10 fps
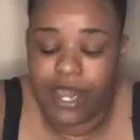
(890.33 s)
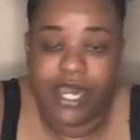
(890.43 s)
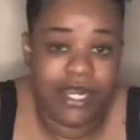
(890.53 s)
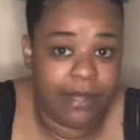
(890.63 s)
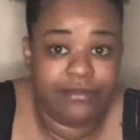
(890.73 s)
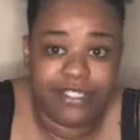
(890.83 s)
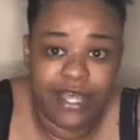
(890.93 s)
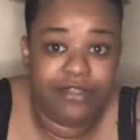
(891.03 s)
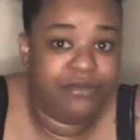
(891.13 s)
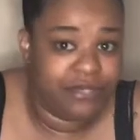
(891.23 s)
I'm gonna
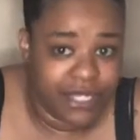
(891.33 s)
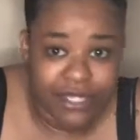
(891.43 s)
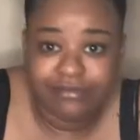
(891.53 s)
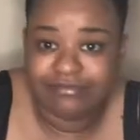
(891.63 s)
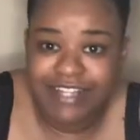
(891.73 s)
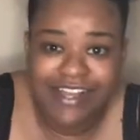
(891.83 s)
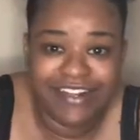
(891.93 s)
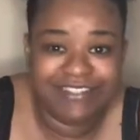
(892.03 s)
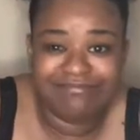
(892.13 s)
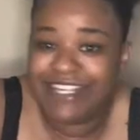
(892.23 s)
tell you, yup,
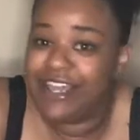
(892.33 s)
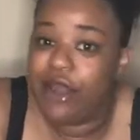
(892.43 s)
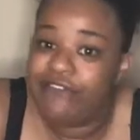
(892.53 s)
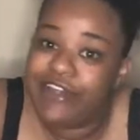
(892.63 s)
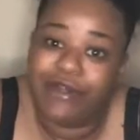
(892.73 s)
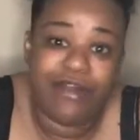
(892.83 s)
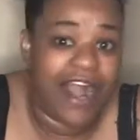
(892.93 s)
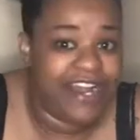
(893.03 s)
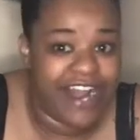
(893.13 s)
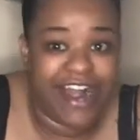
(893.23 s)
he over here
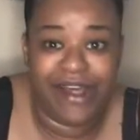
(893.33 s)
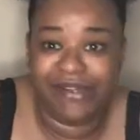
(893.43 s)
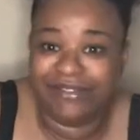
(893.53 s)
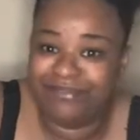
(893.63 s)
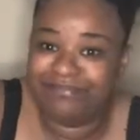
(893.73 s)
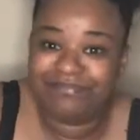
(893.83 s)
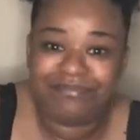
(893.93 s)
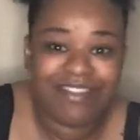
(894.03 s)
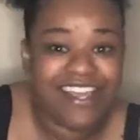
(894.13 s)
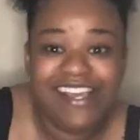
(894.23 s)
right now,
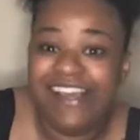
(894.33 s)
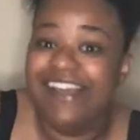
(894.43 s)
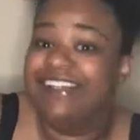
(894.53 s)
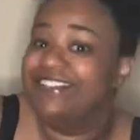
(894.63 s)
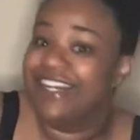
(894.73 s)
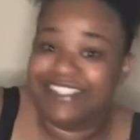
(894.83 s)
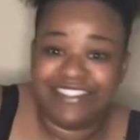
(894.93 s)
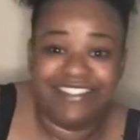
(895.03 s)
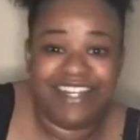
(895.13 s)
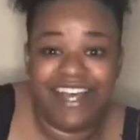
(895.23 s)
such
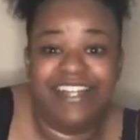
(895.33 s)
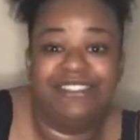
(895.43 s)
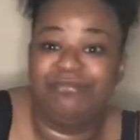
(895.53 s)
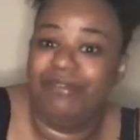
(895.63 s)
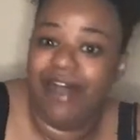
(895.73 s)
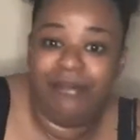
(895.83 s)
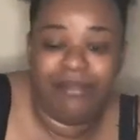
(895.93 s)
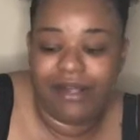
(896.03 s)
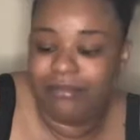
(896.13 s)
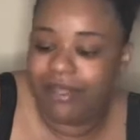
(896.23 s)
and such, blah,
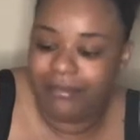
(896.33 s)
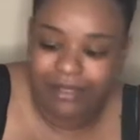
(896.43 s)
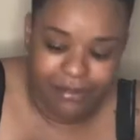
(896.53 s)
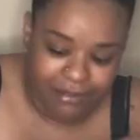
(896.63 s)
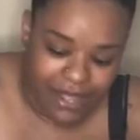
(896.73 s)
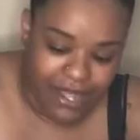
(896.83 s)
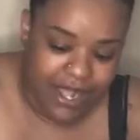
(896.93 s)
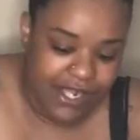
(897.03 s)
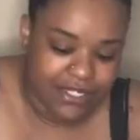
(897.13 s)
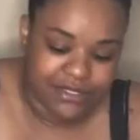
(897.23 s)
blah, blah, blah, blah.
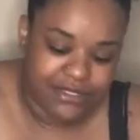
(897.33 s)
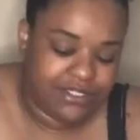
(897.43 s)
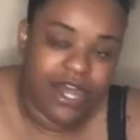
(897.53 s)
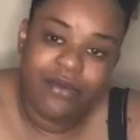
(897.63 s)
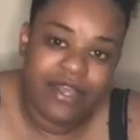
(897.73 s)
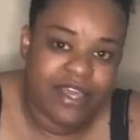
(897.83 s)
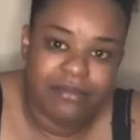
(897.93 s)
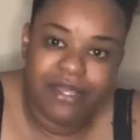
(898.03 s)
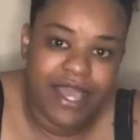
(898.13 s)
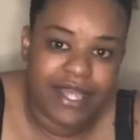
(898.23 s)
Don't
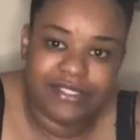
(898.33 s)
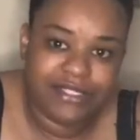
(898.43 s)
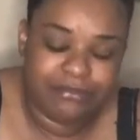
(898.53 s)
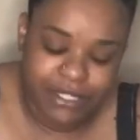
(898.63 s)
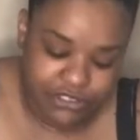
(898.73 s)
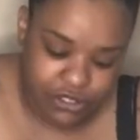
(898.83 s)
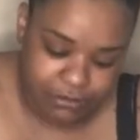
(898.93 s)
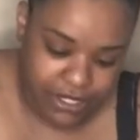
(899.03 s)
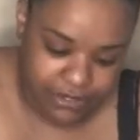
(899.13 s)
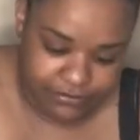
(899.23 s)
hit me asking about your
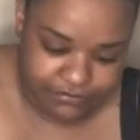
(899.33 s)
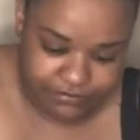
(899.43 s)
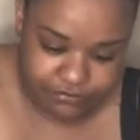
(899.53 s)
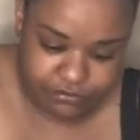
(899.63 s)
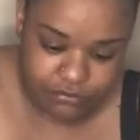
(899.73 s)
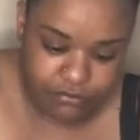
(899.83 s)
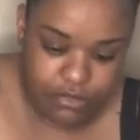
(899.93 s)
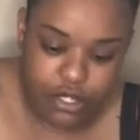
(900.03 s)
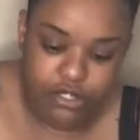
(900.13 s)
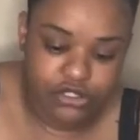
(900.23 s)
man.
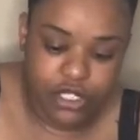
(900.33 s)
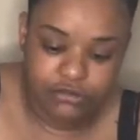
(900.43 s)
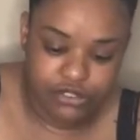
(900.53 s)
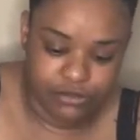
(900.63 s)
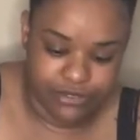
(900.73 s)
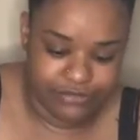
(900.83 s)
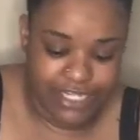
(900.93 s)
Don't do it.